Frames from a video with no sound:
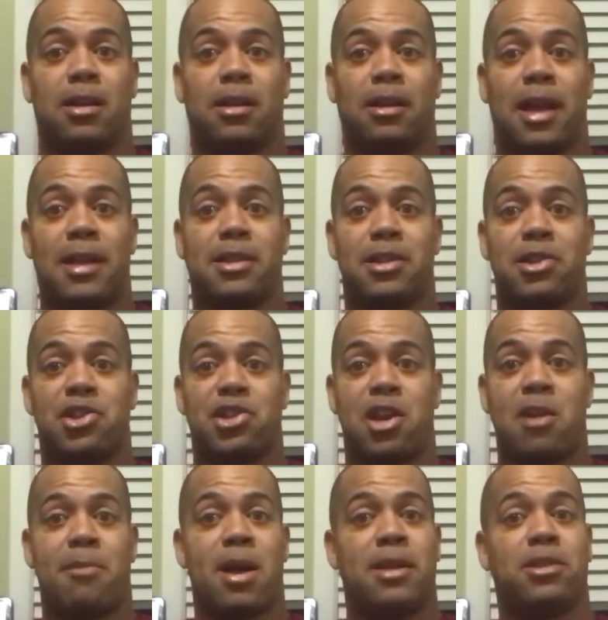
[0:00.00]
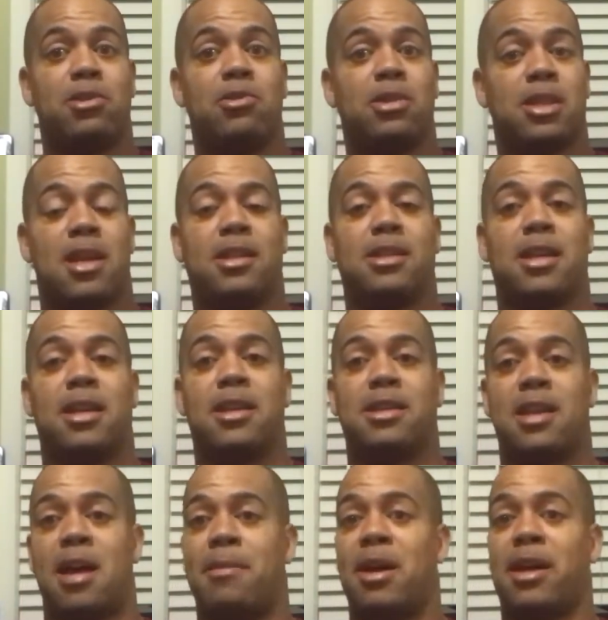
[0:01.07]
like to share my 2 cents
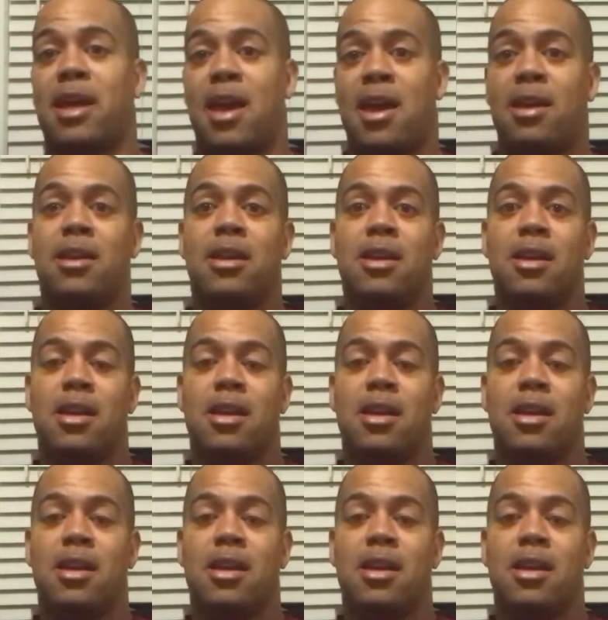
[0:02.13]
anytime I can.